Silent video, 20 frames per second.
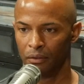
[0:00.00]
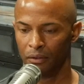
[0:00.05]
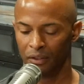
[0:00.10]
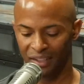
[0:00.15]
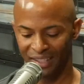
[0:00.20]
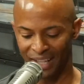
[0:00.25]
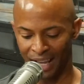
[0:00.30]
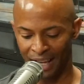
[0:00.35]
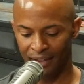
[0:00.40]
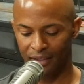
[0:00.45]

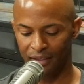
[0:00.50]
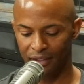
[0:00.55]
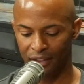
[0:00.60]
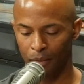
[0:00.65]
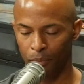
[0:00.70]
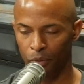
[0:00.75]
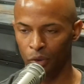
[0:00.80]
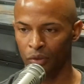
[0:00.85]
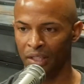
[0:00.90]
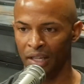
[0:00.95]
that
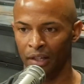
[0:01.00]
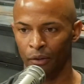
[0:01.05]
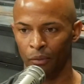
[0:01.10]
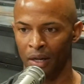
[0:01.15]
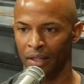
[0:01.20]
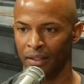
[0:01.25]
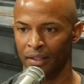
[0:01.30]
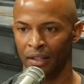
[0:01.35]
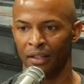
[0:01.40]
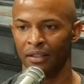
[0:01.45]
simple thing
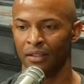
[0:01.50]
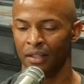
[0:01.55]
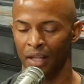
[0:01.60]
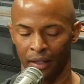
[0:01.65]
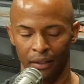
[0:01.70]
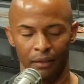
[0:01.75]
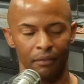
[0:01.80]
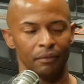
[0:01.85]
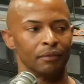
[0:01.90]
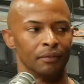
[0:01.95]
right there is
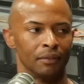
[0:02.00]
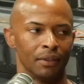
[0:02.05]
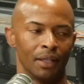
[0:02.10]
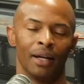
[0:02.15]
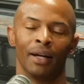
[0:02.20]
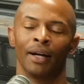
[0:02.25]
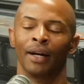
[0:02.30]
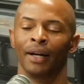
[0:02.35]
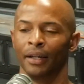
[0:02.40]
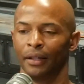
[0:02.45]
like, all
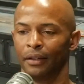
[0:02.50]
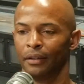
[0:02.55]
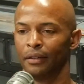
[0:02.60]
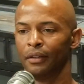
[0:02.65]
right,